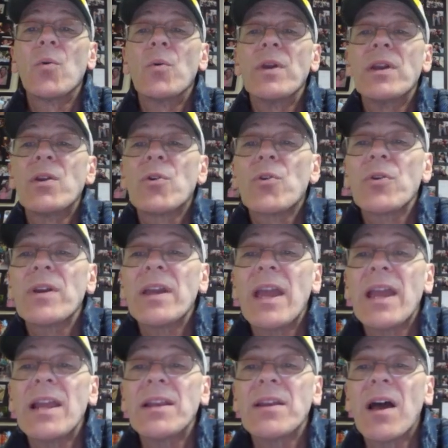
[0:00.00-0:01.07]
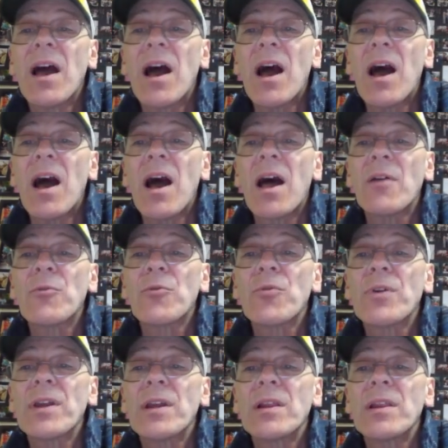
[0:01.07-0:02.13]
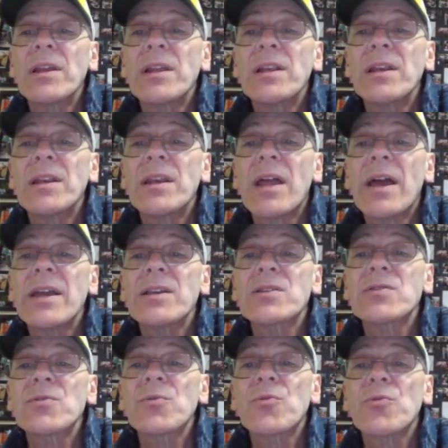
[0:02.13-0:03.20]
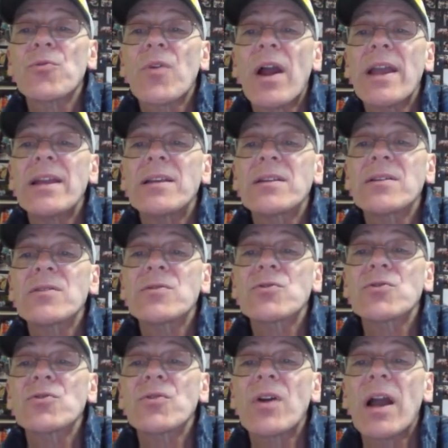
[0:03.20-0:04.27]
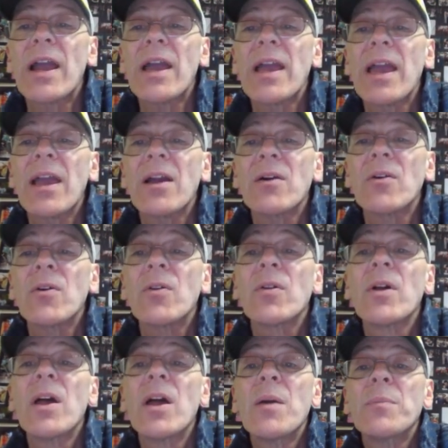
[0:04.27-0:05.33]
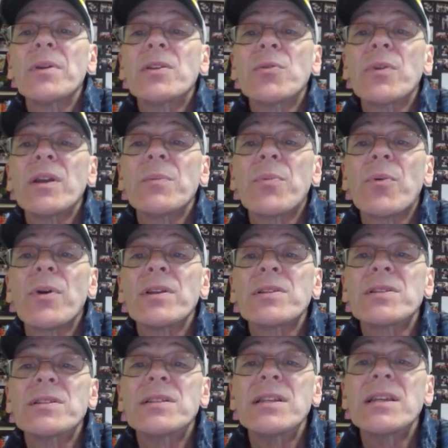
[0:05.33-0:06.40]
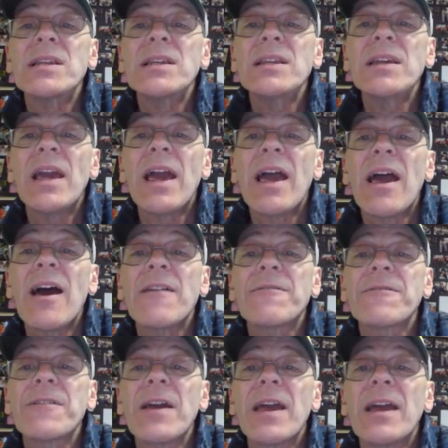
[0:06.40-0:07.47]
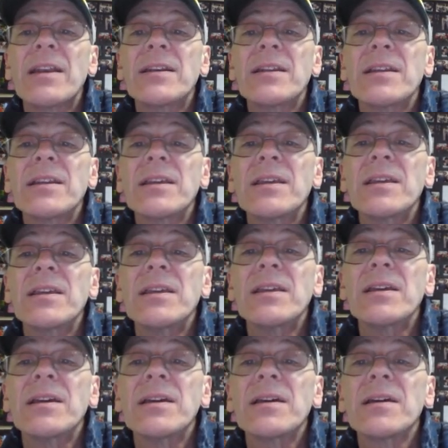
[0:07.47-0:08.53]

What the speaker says: we create a really nice right triangle between points D, F, and E.